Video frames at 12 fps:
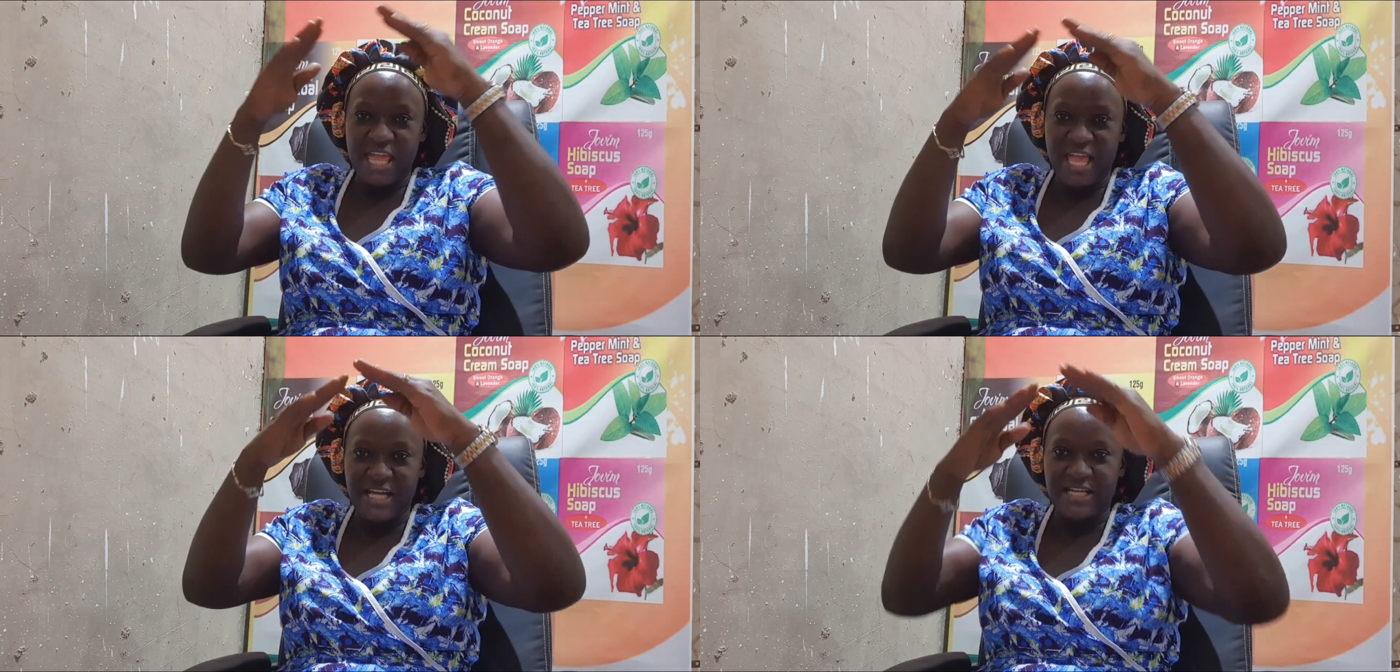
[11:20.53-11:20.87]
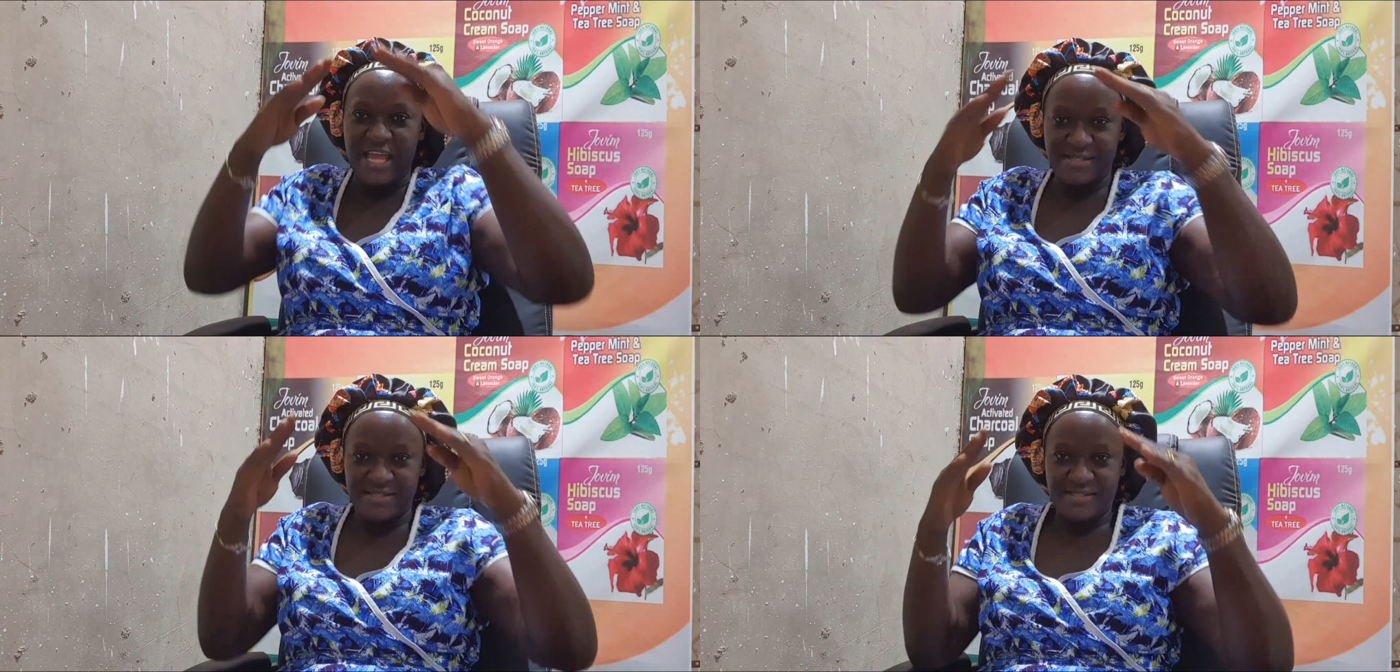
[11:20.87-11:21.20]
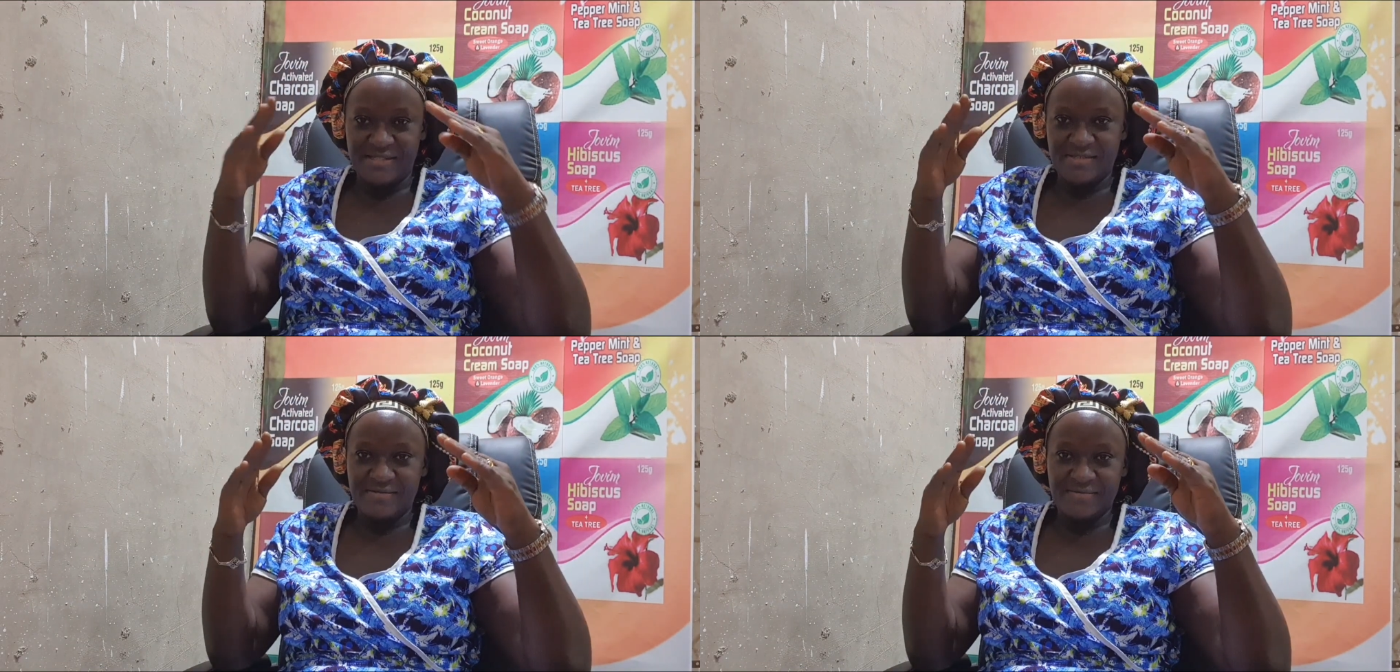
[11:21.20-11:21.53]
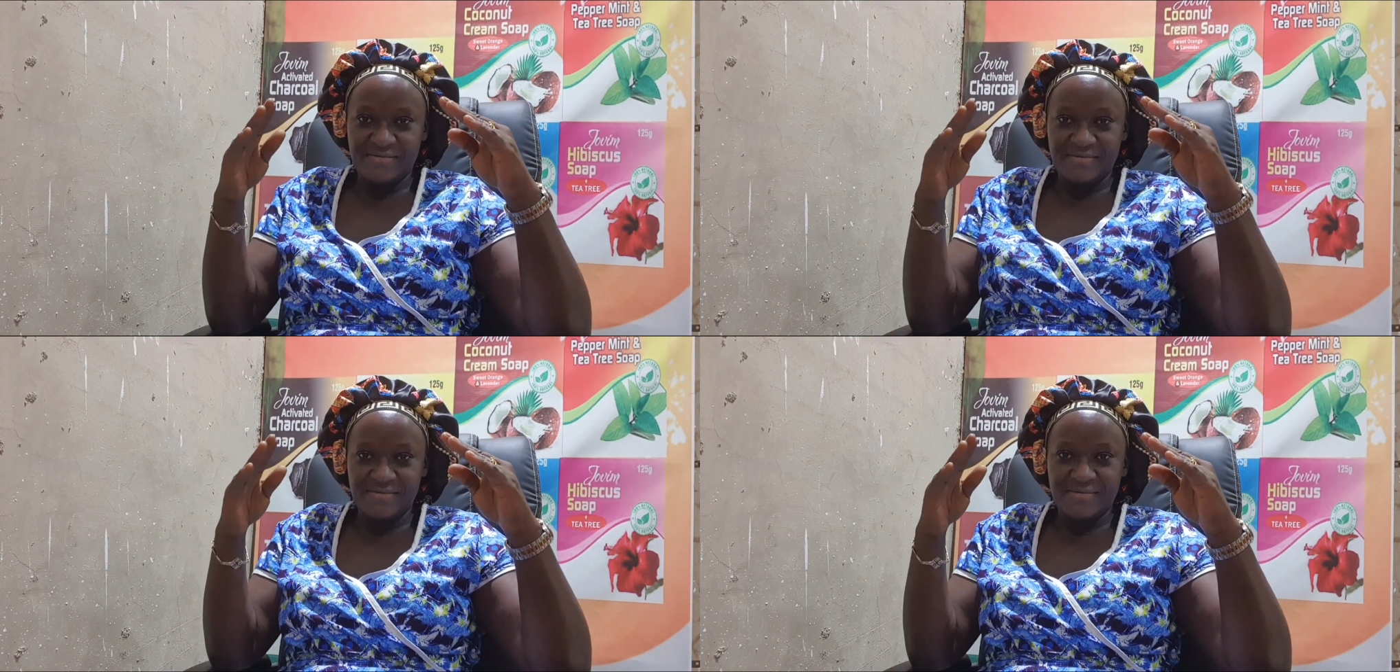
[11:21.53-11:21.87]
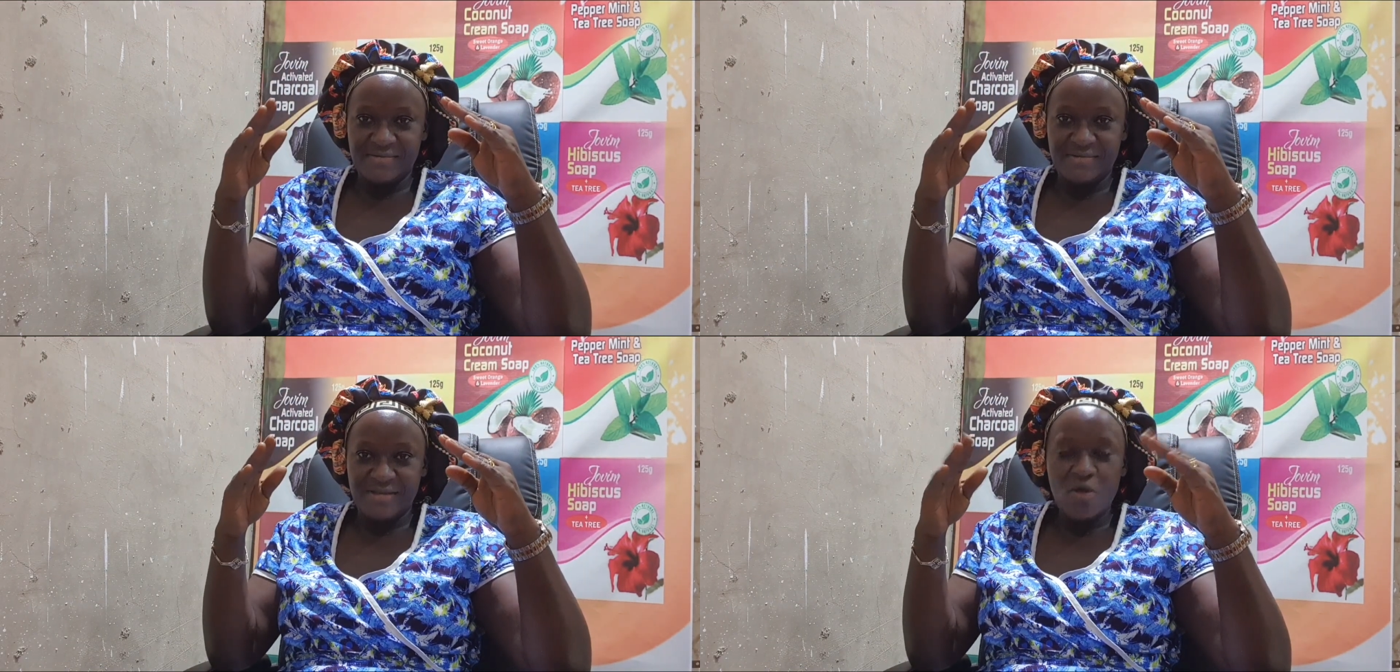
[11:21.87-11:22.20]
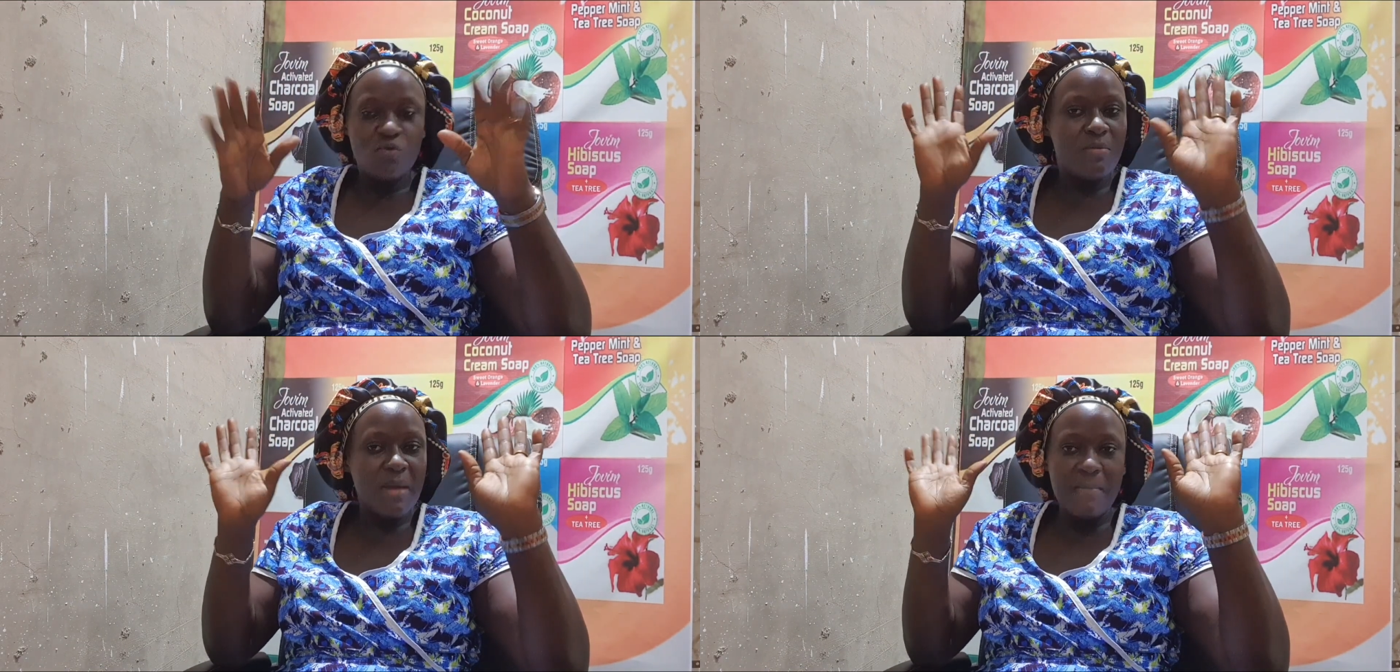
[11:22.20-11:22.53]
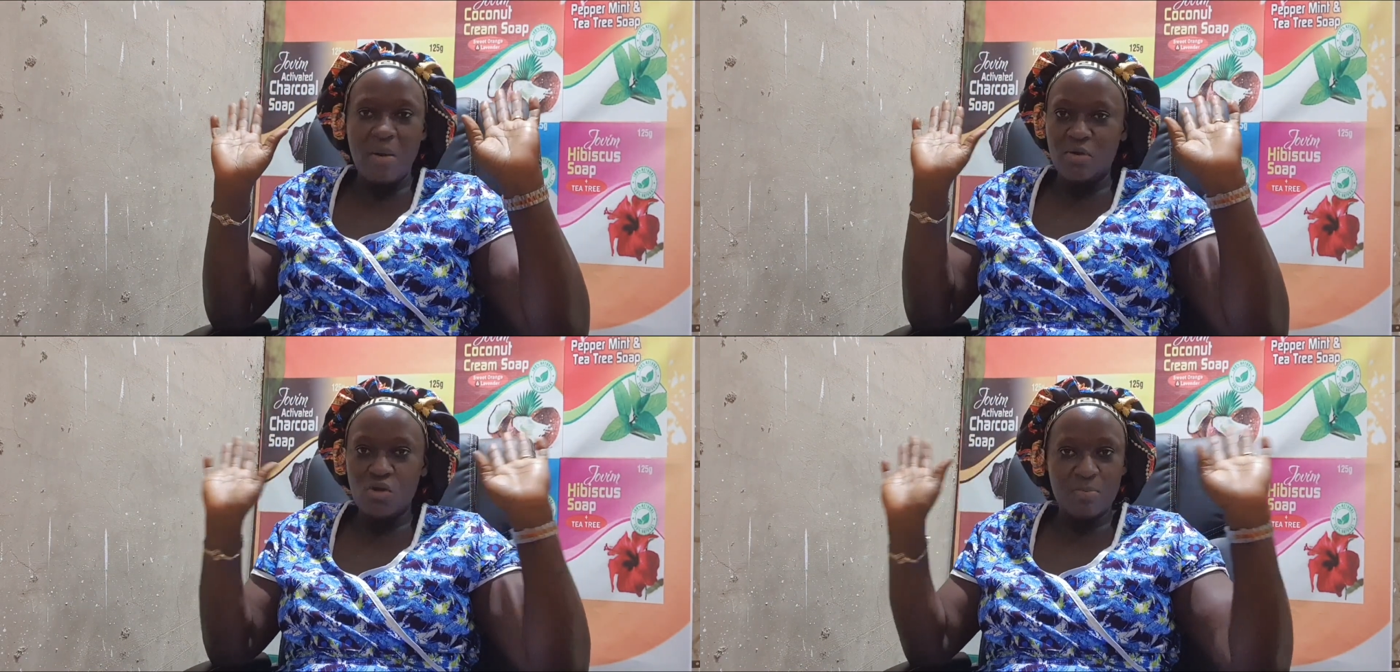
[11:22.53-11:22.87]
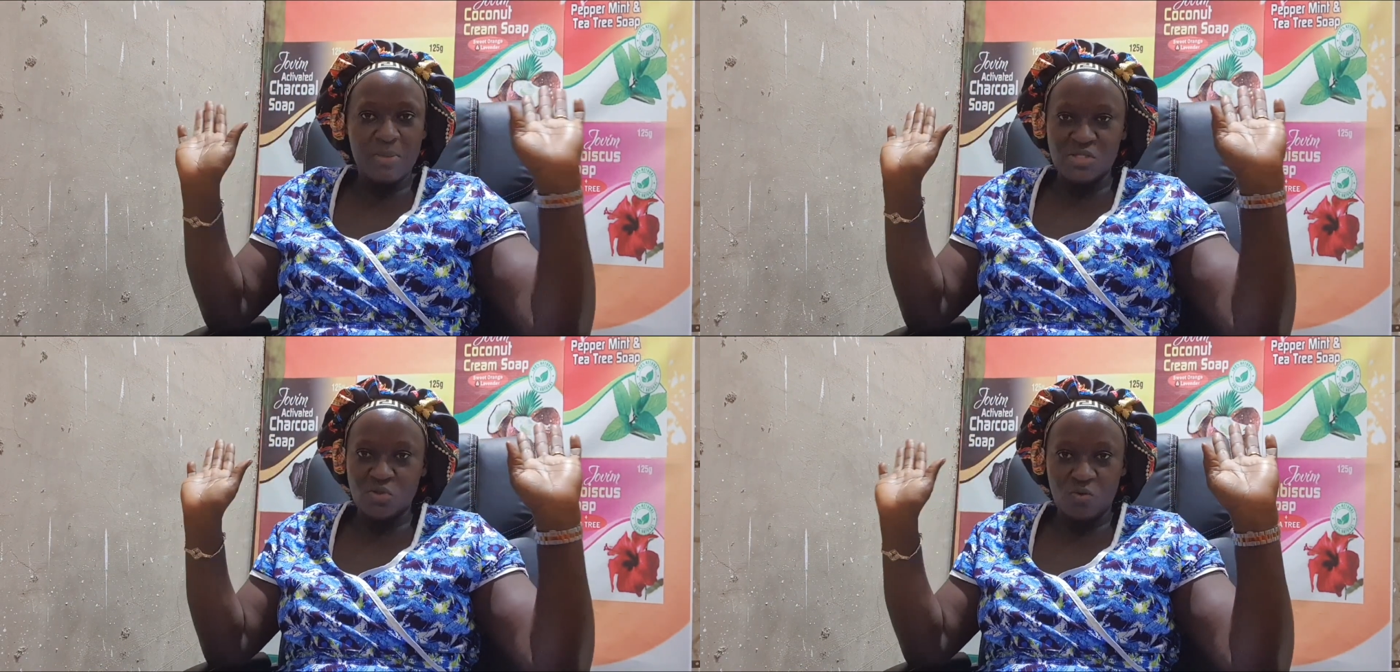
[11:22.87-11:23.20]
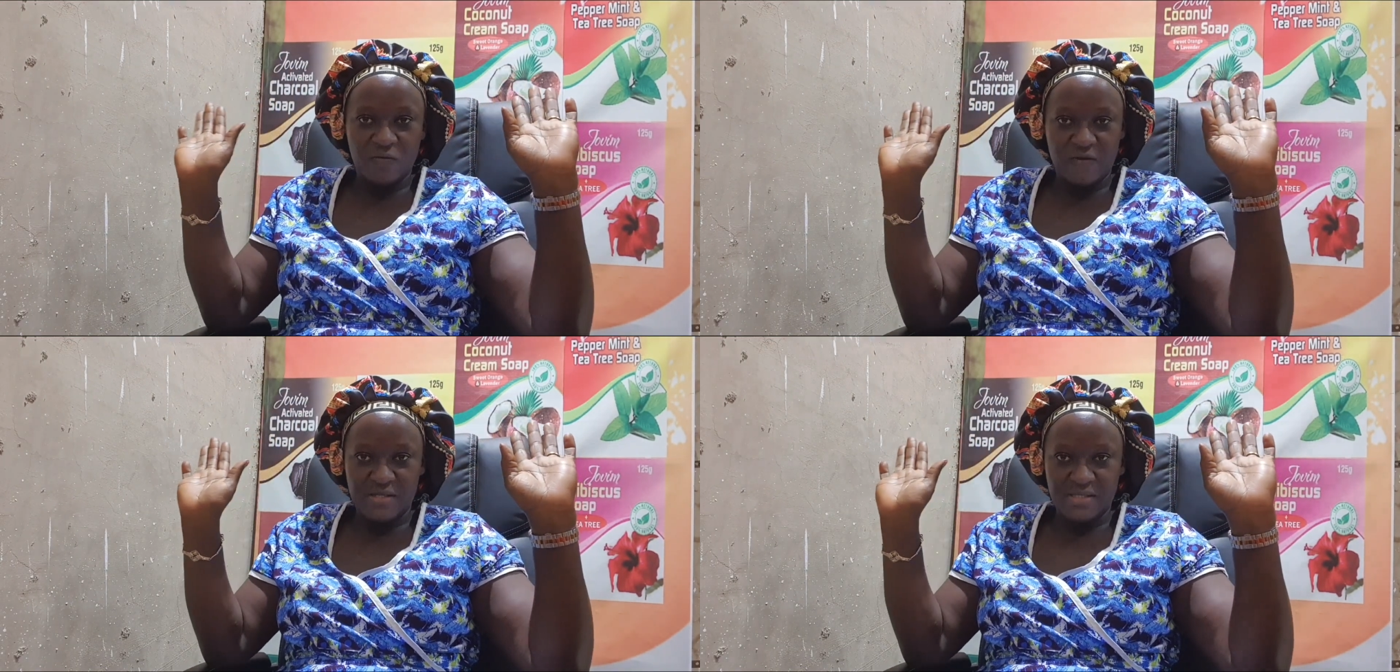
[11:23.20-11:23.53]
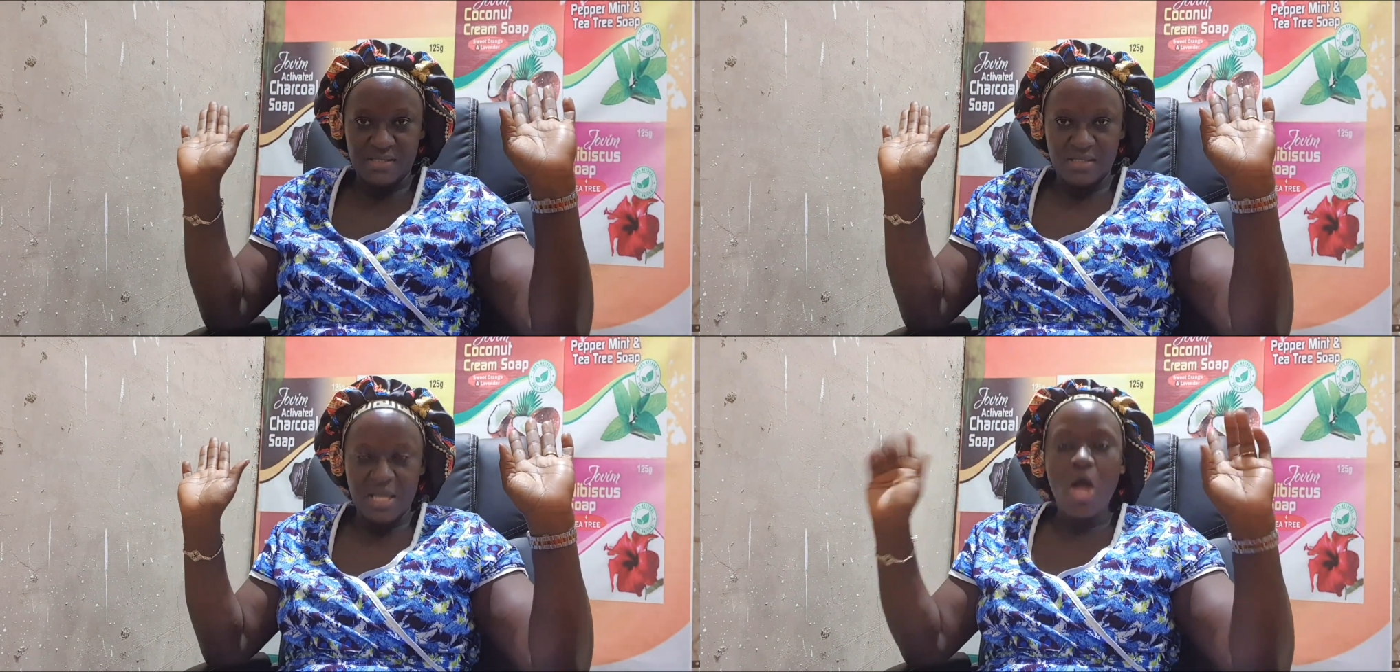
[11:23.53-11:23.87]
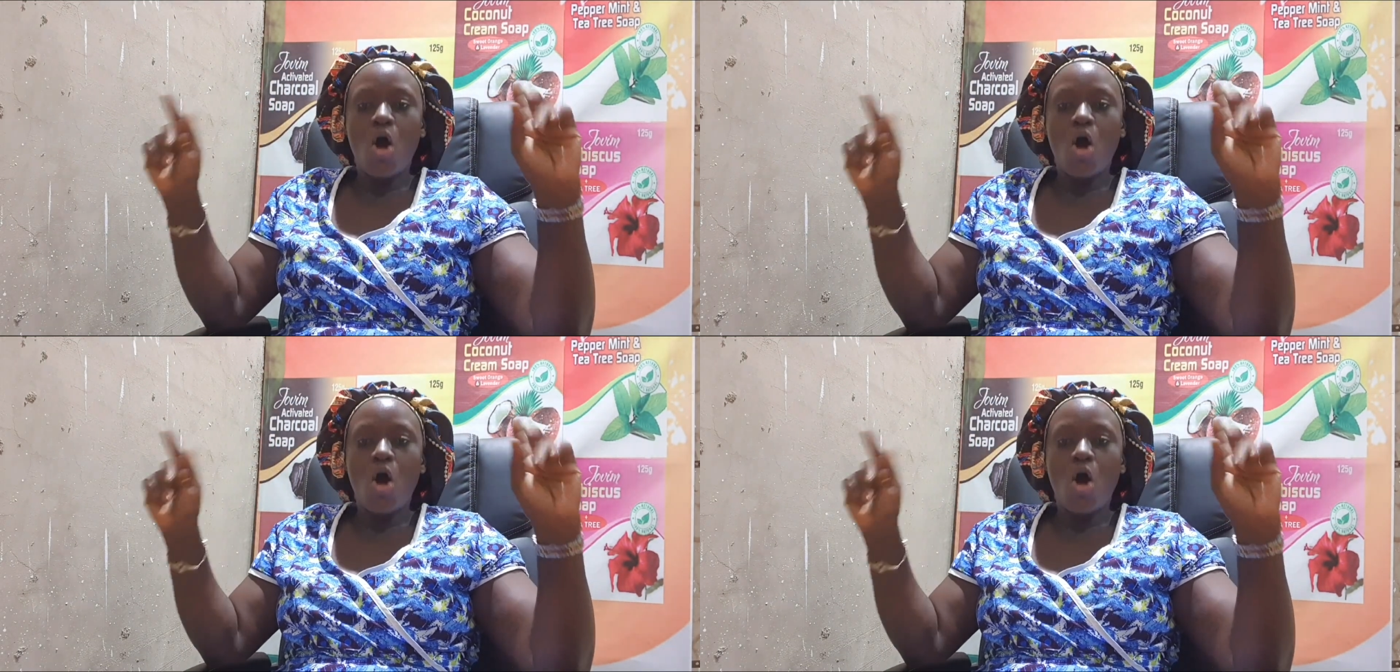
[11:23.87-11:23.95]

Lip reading: the A-class, remember we don't pay school fees.